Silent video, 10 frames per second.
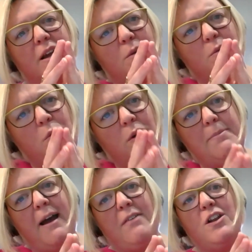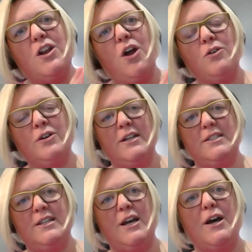What about the longer
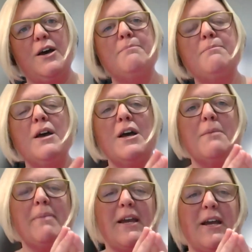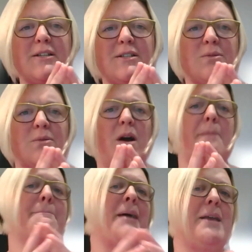term? Because
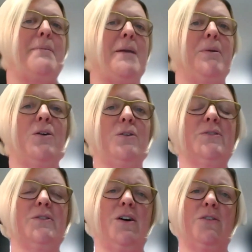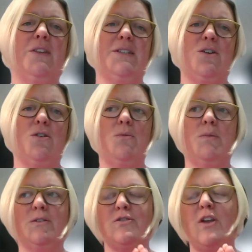many people on this call
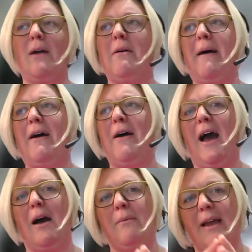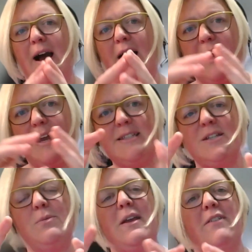will know about how we are
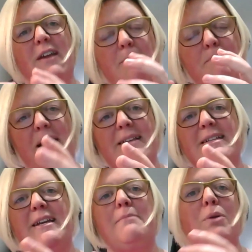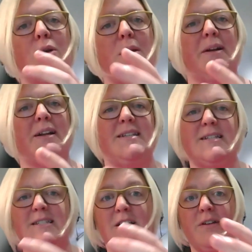interweaving and embedding employability
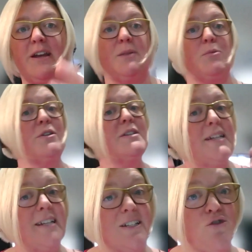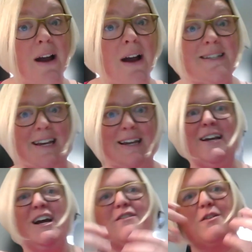into curriculum, or indeed extracting
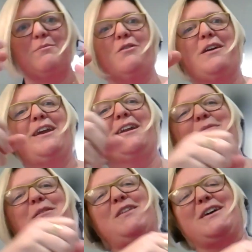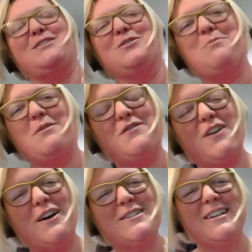from curriculum, if that's your
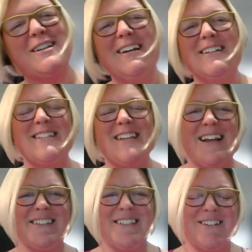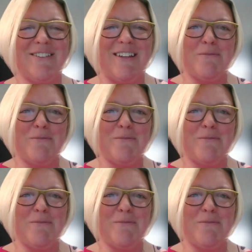preferred stance on the